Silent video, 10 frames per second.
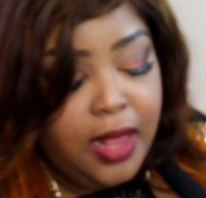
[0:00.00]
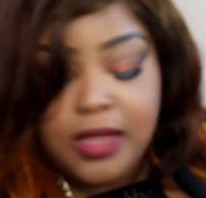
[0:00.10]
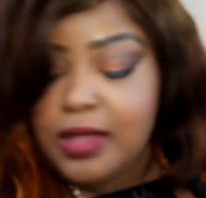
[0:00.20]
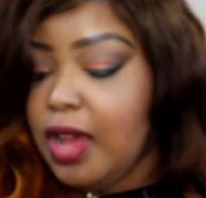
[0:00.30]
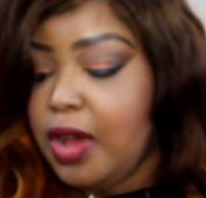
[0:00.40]

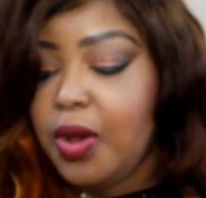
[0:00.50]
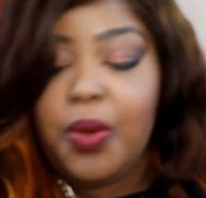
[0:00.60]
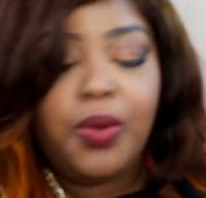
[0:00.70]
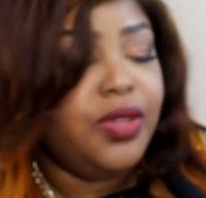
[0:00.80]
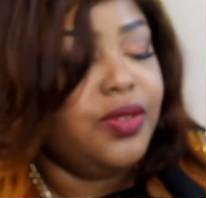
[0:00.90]

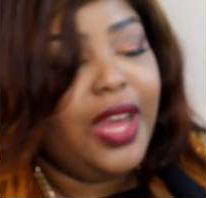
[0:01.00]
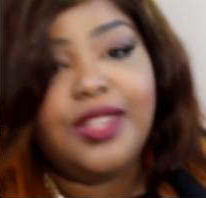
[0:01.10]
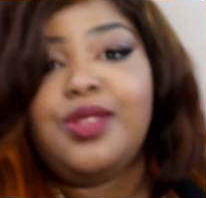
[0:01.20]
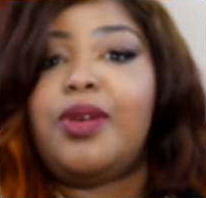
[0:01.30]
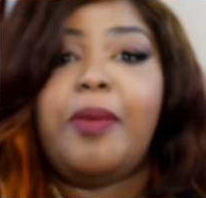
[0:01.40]
So you
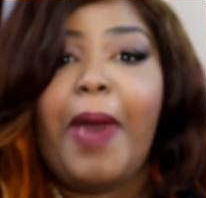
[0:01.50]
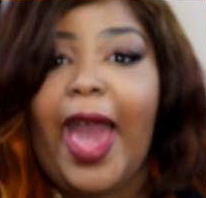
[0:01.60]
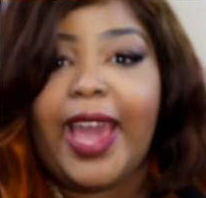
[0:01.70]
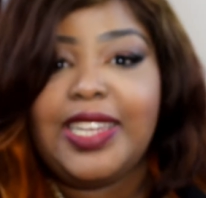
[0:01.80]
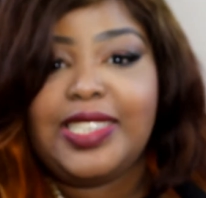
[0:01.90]
guys saw the
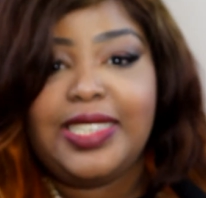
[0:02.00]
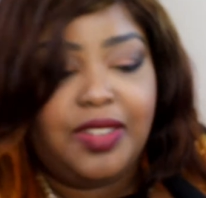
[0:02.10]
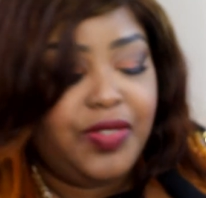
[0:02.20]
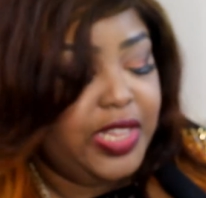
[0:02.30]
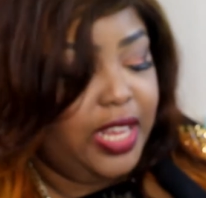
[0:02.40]
packaging and
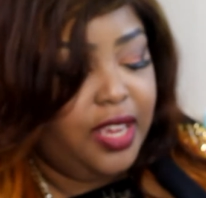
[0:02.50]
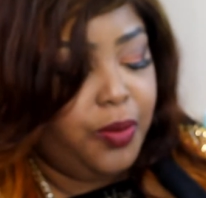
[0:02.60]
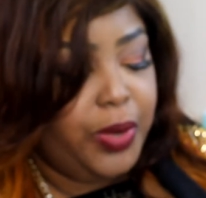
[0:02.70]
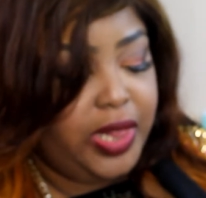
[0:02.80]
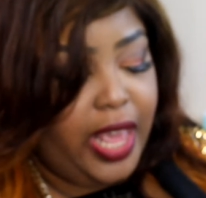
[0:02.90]

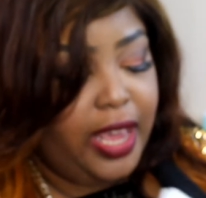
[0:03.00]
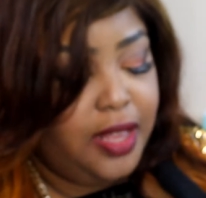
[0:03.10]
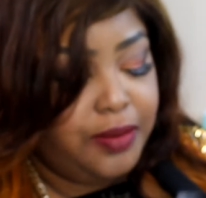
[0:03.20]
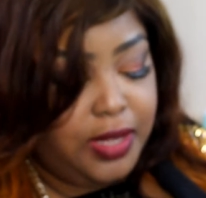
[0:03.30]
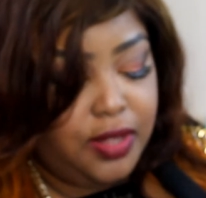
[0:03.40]
everything. With that
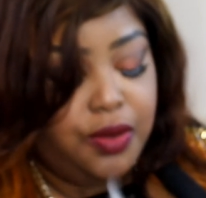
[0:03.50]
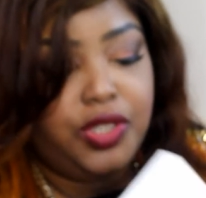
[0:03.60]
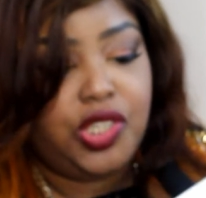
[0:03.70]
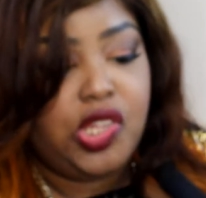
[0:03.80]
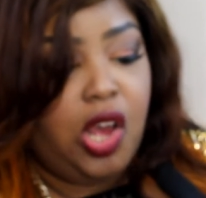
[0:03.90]
comes this
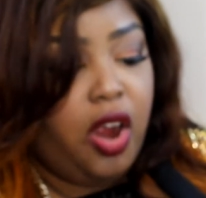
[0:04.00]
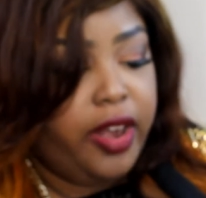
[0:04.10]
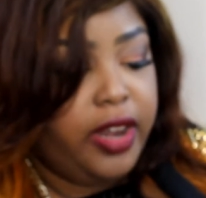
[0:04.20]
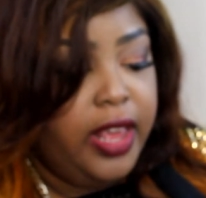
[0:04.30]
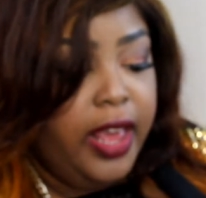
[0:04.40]
gorgeous
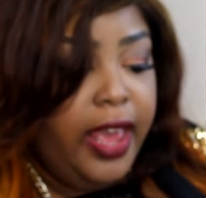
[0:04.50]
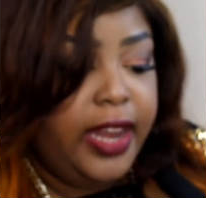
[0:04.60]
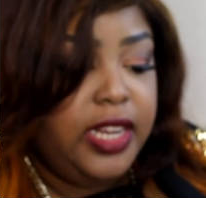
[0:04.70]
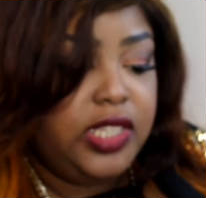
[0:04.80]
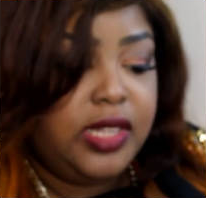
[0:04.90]
card.
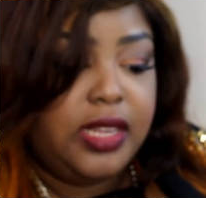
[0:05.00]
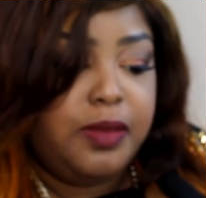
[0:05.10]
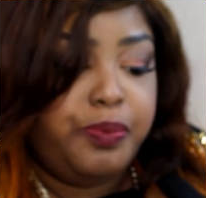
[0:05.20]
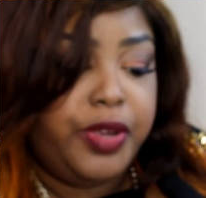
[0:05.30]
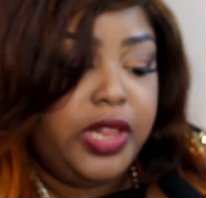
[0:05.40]
And it just
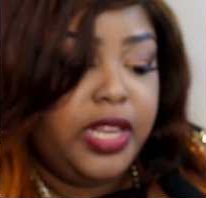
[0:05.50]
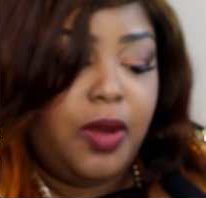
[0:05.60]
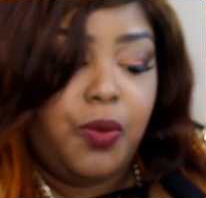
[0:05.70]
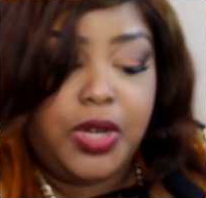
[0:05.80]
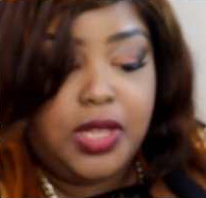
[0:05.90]
says, Brooklyn,
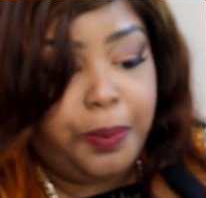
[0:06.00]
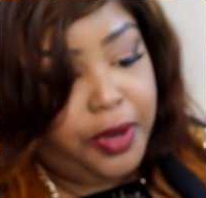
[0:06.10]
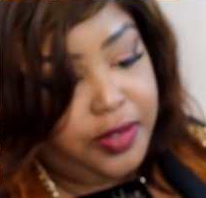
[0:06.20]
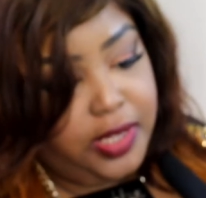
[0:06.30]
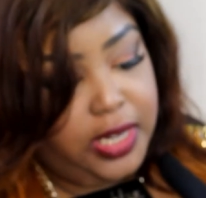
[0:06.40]
I wanted to
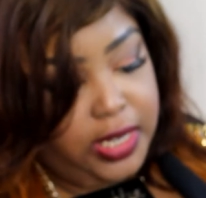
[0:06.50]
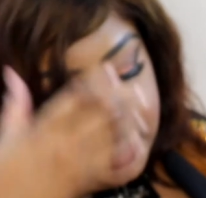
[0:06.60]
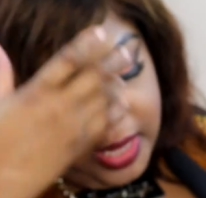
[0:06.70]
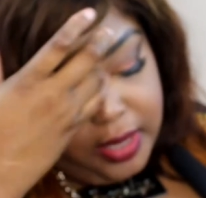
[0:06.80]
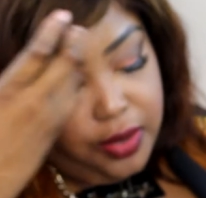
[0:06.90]
personally
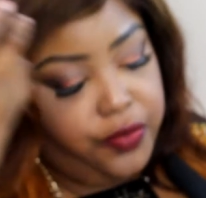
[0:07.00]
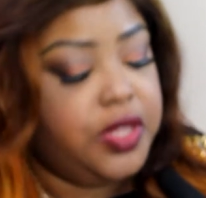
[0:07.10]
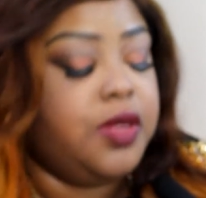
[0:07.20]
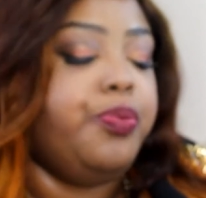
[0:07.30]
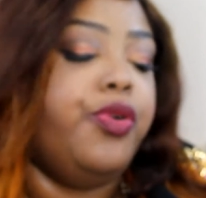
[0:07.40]
thank you for
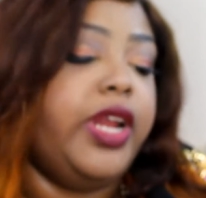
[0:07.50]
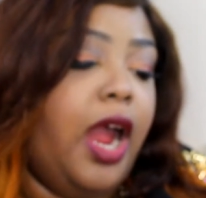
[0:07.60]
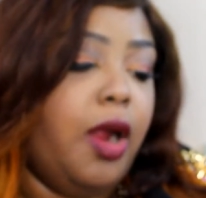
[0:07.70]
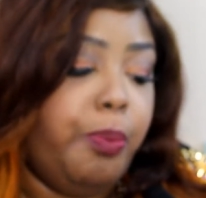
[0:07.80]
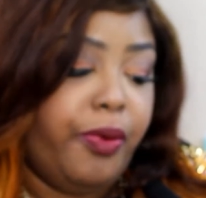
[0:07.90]
supporting
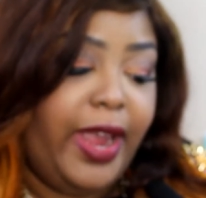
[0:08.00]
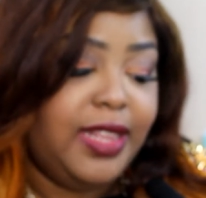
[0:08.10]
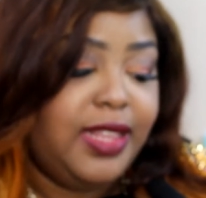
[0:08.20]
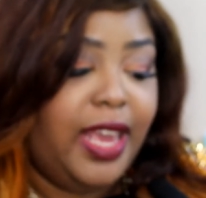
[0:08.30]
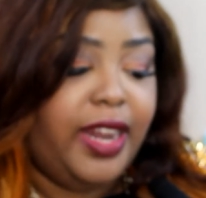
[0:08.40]
our
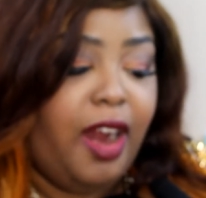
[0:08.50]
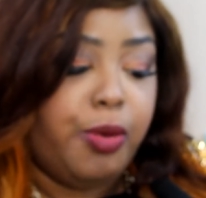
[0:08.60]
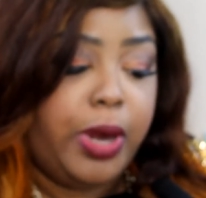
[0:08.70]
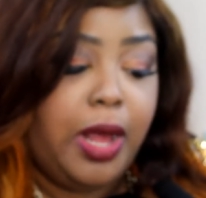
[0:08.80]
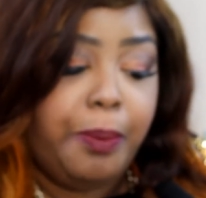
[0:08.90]
brand and
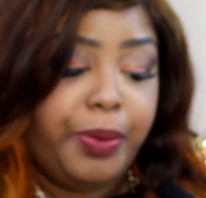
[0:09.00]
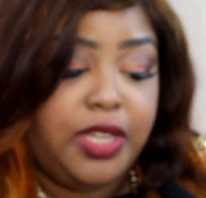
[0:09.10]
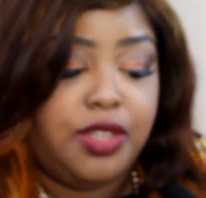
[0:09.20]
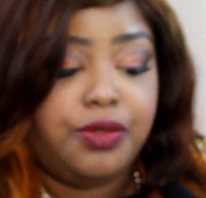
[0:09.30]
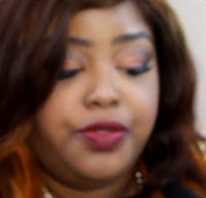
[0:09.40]
our
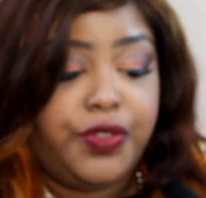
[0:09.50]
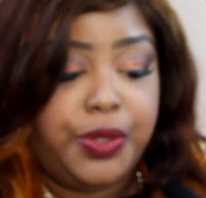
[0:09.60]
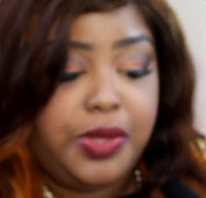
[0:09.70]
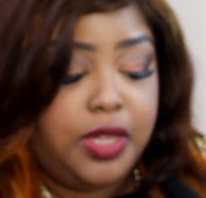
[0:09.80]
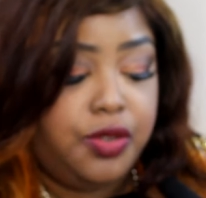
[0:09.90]
company. Your
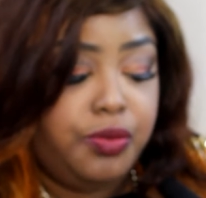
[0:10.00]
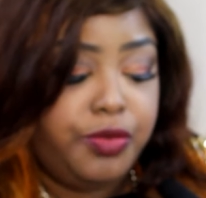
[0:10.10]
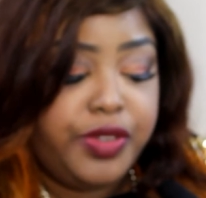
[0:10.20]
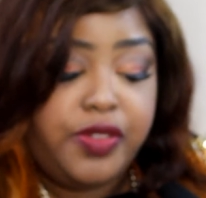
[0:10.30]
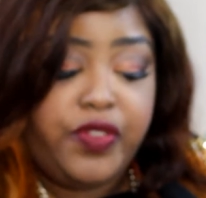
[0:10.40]
reviews and
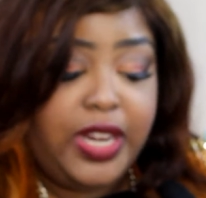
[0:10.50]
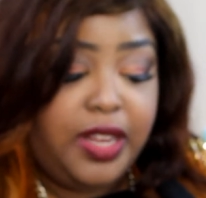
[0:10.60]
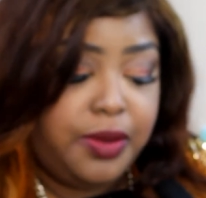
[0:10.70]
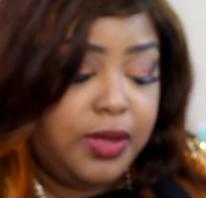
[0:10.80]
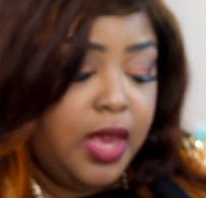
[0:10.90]
numerous
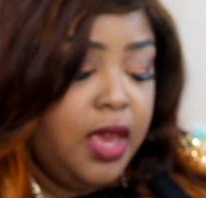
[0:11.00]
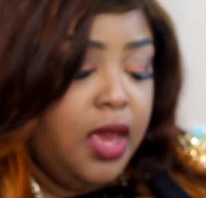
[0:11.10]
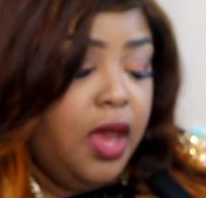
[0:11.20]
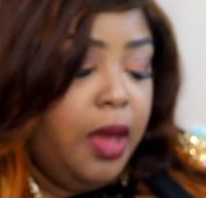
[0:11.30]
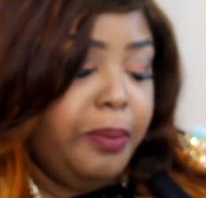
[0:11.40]
videos,
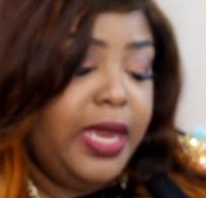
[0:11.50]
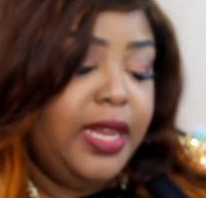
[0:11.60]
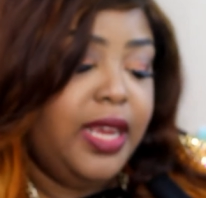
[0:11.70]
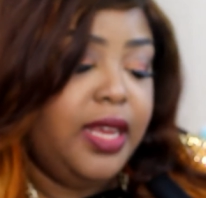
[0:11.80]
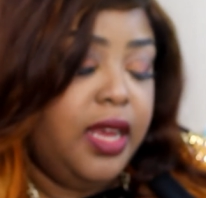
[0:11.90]

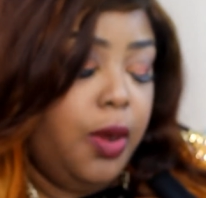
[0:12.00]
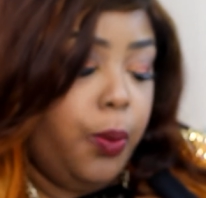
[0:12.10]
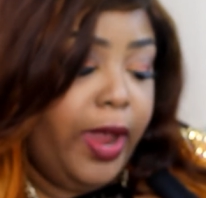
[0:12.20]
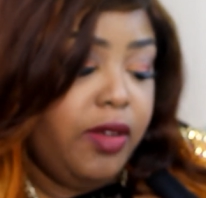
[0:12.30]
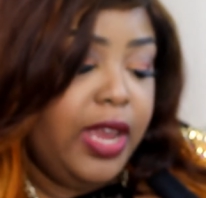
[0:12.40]
meaning
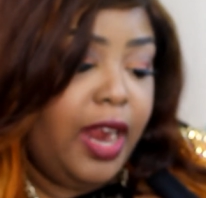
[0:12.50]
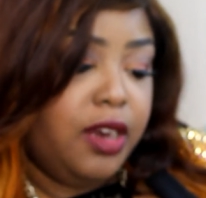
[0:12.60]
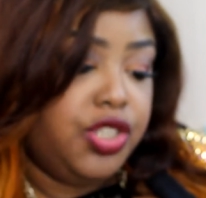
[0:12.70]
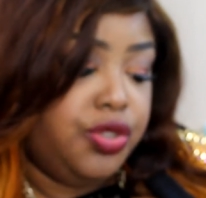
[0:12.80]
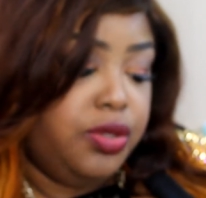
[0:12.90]
wearing
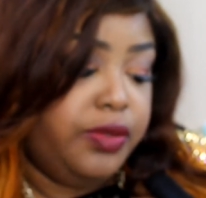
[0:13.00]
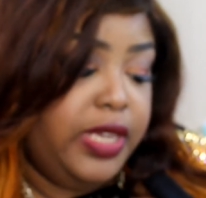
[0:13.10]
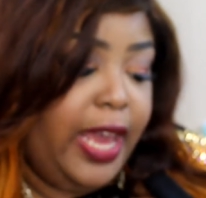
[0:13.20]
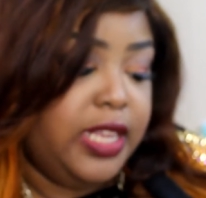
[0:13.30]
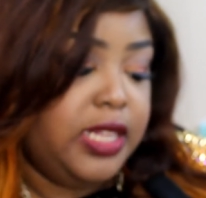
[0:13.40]
our
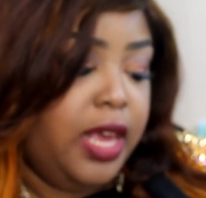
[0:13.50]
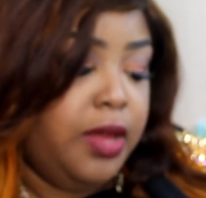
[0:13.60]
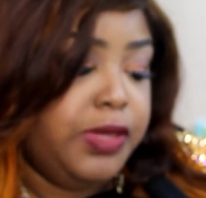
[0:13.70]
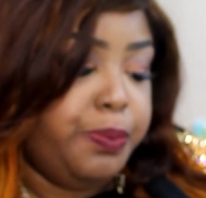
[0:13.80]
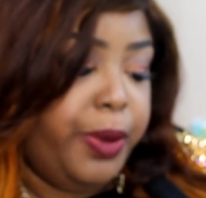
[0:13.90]
jewelry has
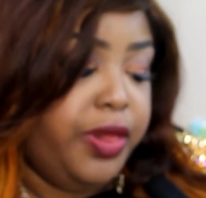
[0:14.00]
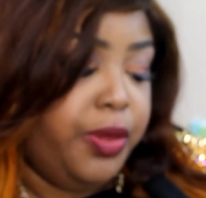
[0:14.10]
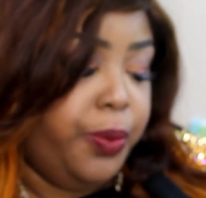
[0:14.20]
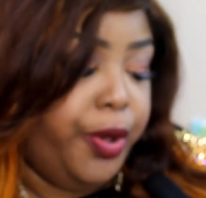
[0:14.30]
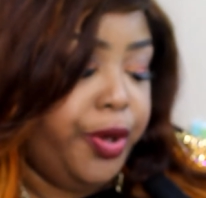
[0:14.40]
helped spread the
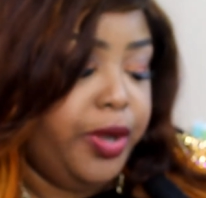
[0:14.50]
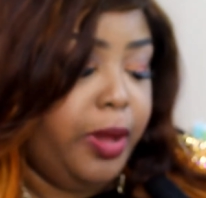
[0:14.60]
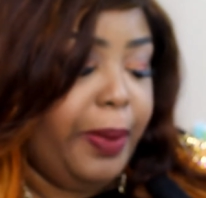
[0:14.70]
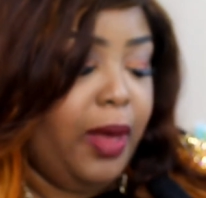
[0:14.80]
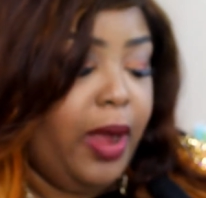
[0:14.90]
word
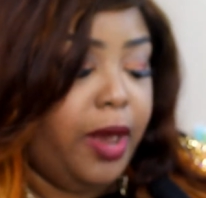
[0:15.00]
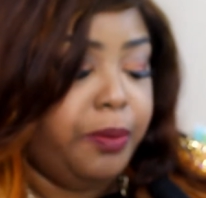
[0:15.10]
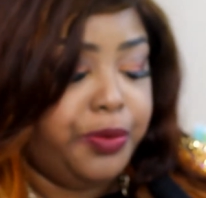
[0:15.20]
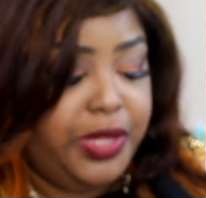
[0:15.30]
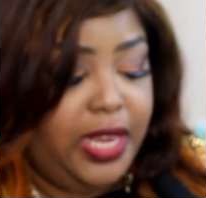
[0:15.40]
about our
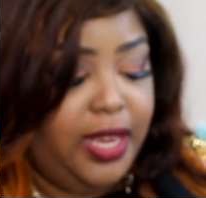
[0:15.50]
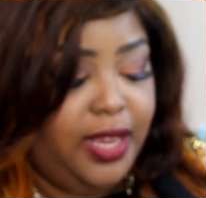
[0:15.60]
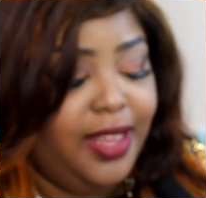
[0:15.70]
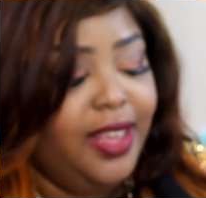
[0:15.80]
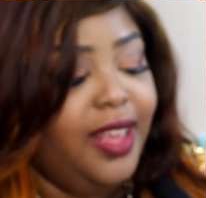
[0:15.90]
boutique.